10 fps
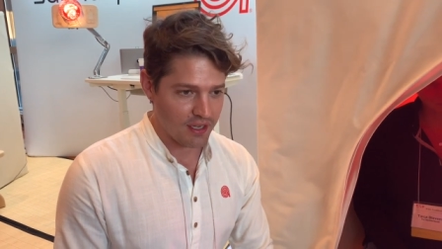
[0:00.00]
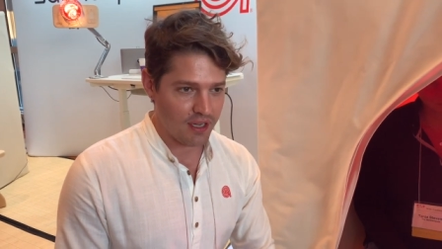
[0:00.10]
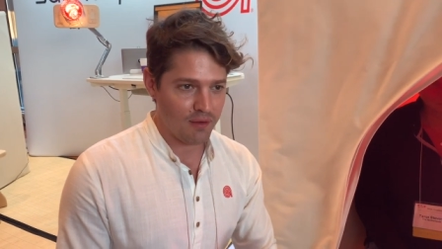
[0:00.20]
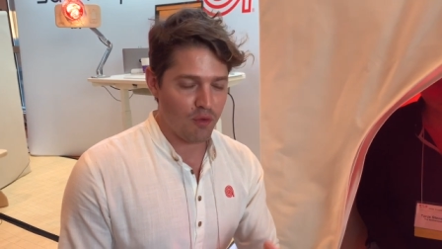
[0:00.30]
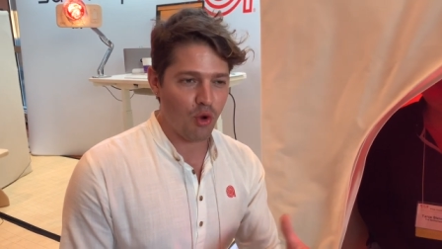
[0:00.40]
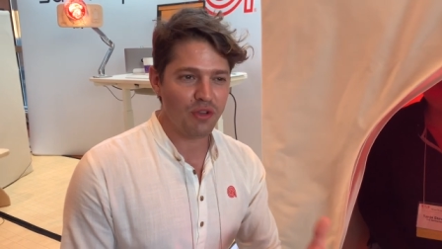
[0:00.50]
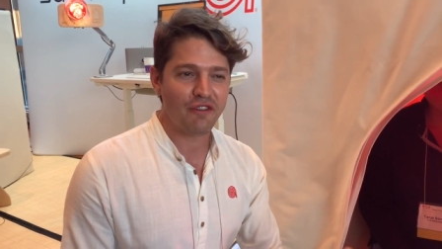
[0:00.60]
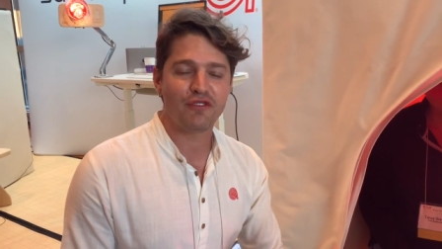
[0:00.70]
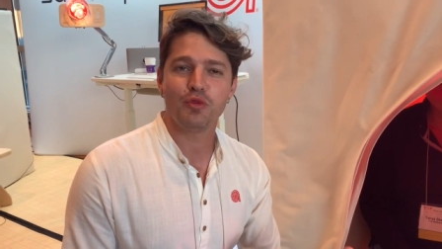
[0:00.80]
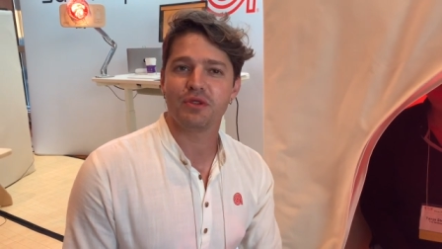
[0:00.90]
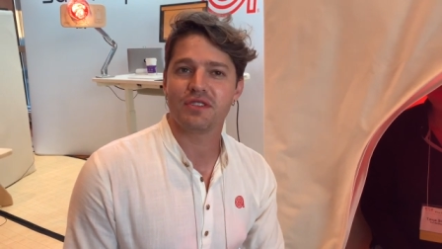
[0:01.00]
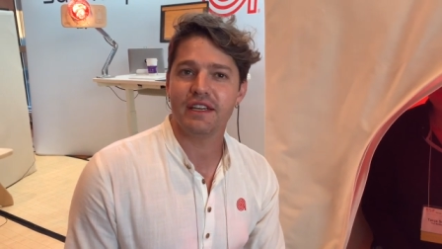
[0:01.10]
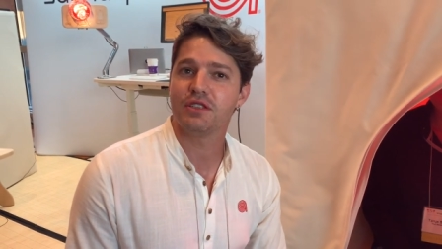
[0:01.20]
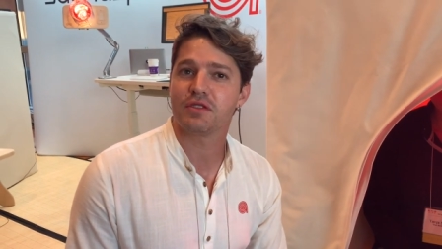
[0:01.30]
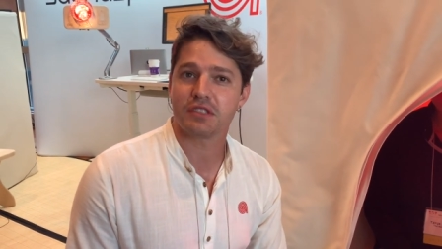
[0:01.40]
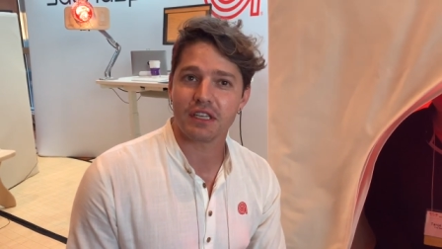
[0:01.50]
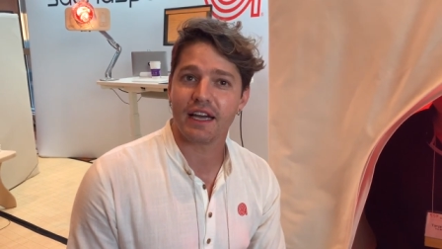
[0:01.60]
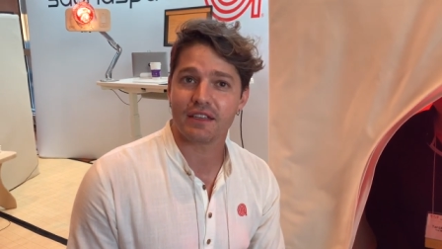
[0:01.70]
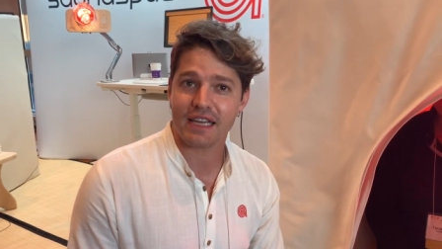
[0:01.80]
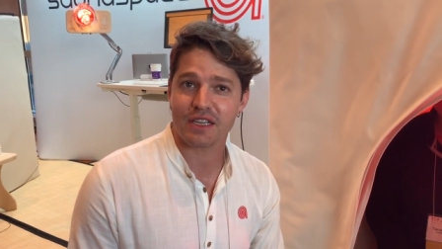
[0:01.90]
only a few percentage of
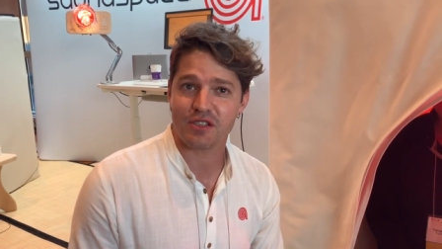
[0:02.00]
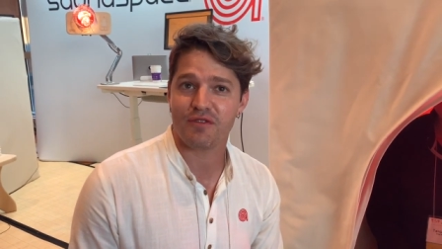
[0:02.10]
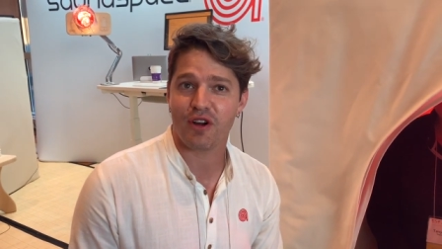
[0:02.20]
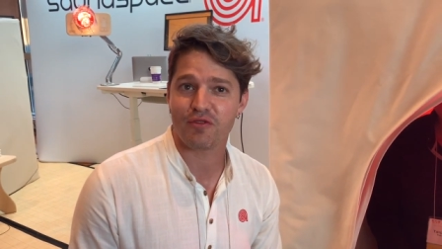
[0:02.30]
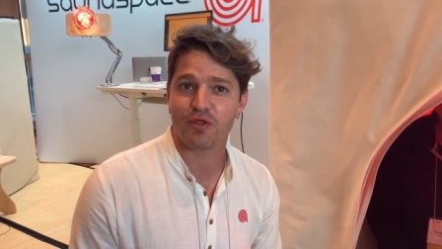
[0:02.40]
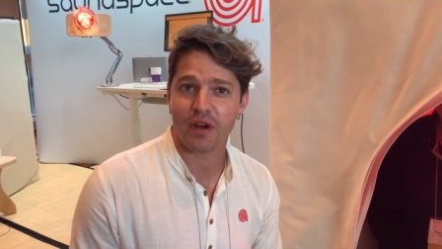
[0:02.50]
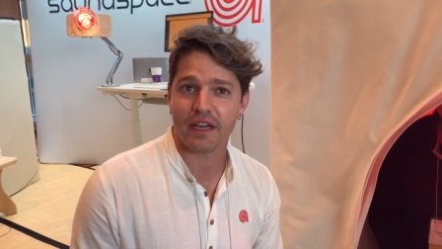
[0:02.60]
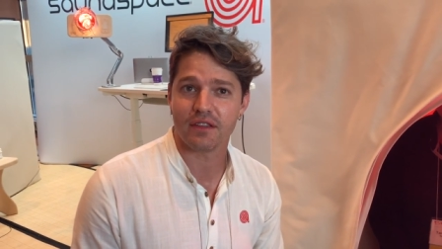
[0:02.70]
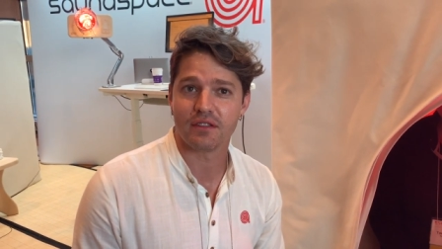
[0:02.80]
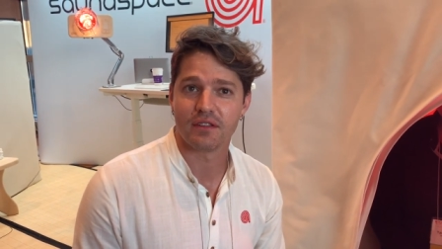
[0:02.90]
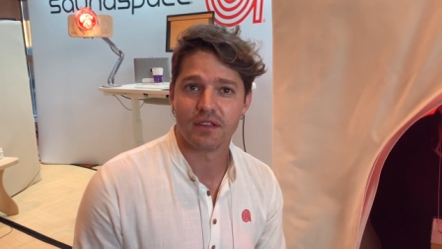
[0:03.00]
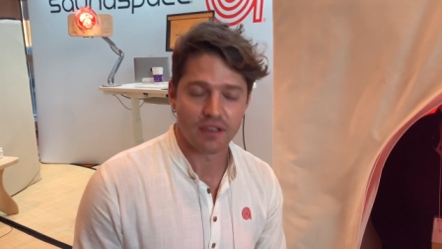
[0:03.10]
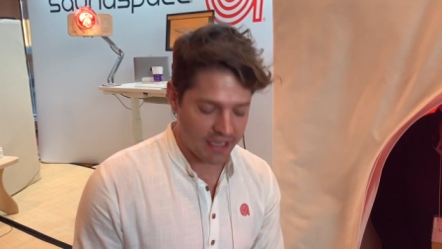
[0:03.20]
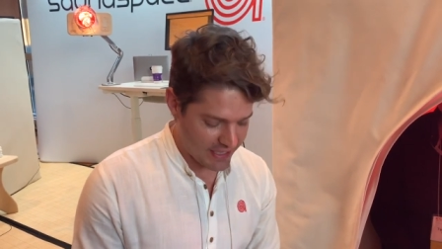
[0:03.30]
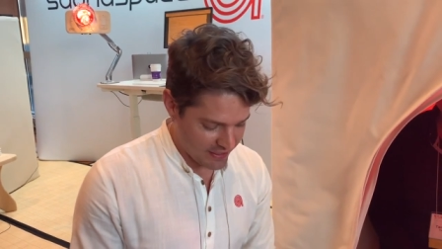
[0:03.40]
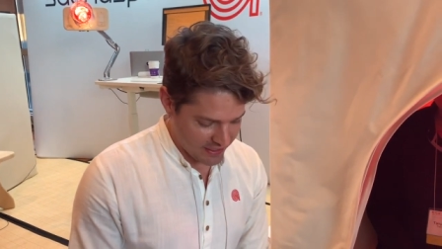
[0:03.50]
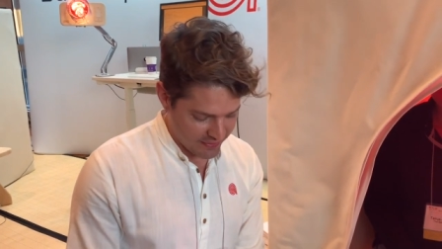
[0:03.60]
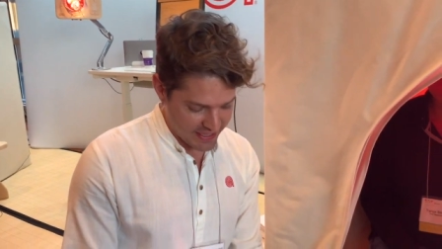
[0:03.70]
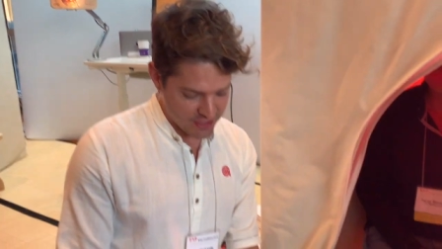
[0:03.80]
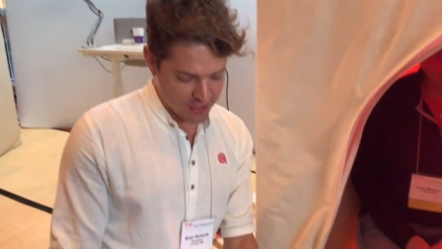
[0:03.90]
sunlight is actually far infrared.
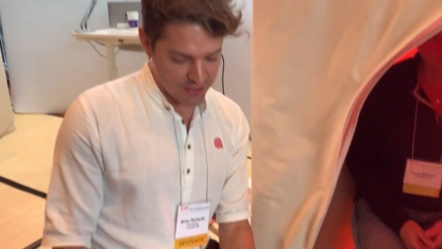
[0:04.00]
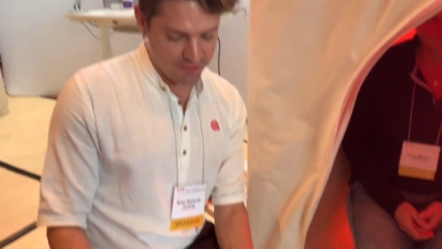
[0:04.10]
And that's because